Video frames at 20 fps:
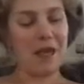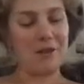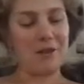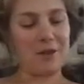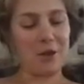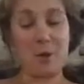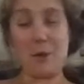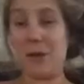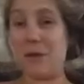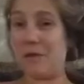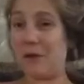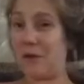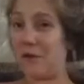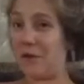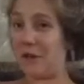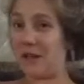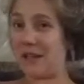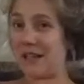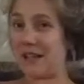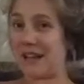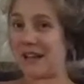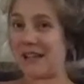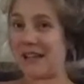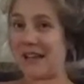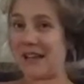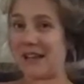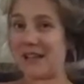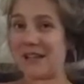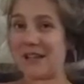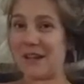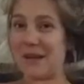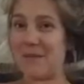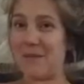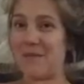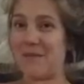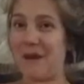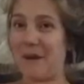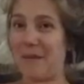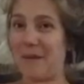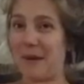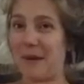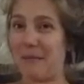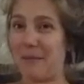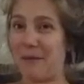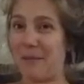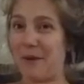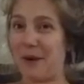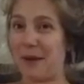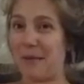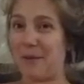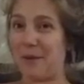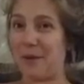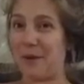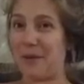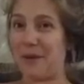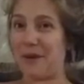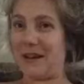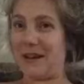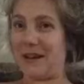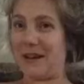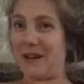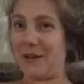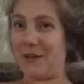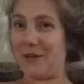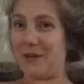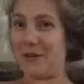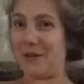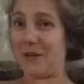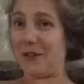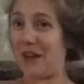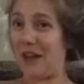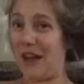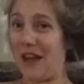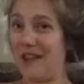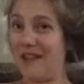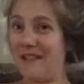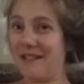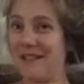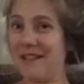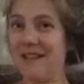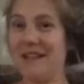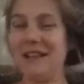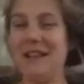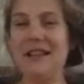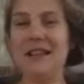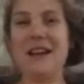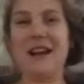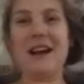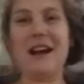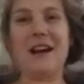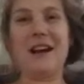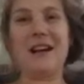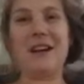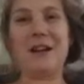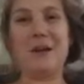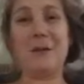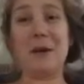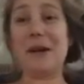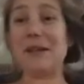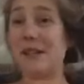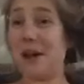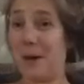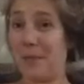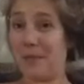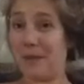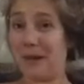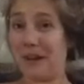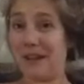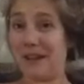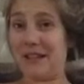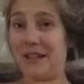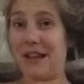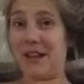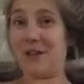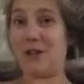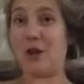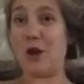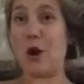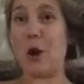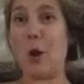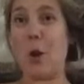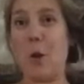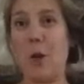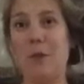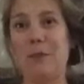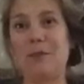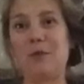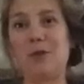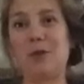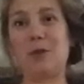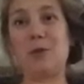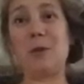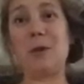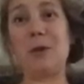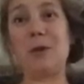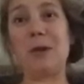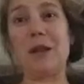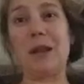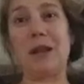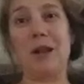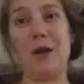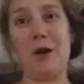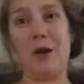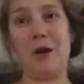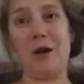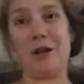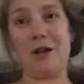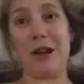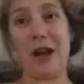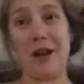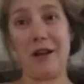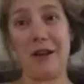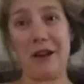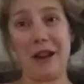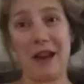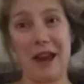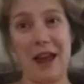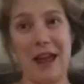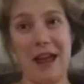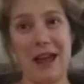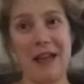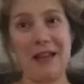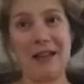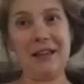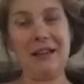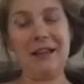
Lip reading: So even if he's like dead asleep, if I pick him up and I put him in another thing, he wakes up and says no. So it's been a really long, tiring day.